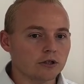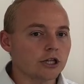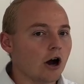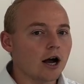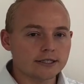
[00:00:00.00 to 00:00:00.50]

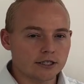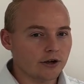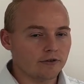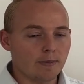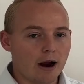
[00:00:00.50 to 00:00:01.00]
The odds that you
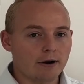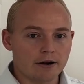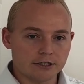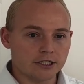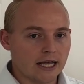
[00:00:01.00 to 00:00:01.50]
have a power
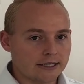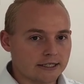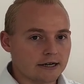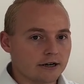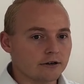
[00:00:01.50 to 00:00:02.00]
outage in that
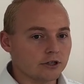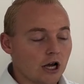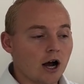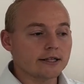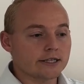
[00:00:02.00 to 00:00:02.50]
scenario, the
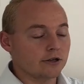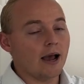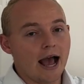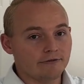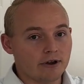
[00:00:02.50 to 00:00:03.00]
odds that you
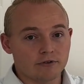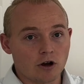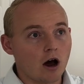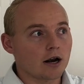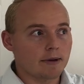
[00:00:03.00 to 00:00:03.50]
have to have an
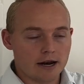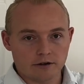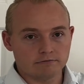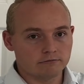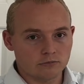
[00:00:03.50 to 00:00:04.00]
automatic
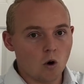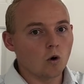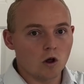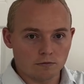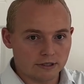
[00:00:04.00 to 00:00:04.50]

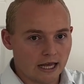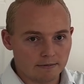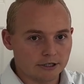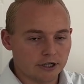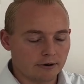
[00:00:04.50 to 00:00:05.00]
whole home
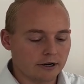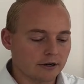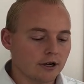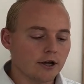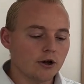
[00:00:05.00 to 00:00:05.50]
standby generator,
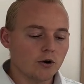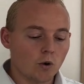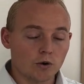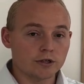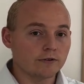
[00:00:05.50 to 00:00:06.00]

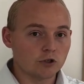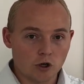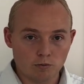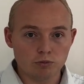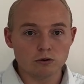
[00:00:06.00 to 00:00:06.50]
or that you have to
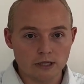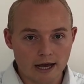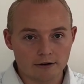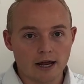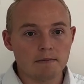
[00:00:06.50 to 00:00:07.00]
go pull
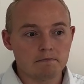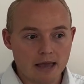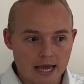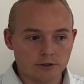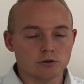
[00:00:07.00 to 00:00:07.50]
out a
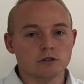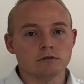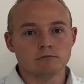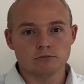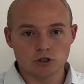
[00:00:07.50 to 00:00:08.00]
manual
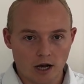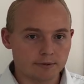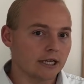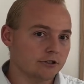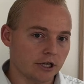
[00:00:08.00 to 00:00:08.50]
job
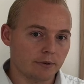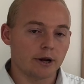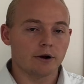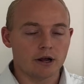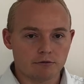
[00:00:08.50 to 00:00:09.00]
site
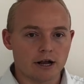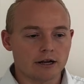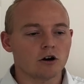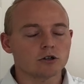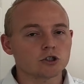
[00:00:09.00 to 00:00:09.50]
generator and run it,
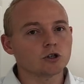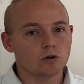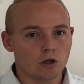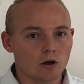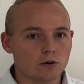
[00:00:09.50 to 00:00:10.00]
are so
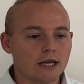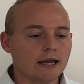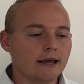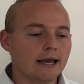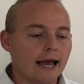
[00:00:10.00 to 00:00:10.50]
low.
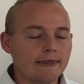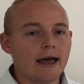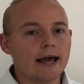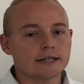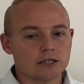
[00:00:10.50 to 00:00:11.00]
And
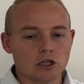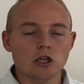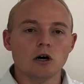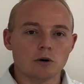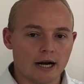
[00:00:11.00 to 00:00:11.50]
that is a
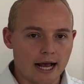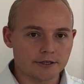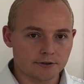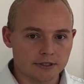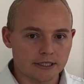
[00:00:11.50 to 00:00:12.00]
lower
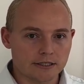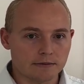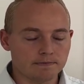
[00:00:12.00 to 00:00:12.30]
hassle system.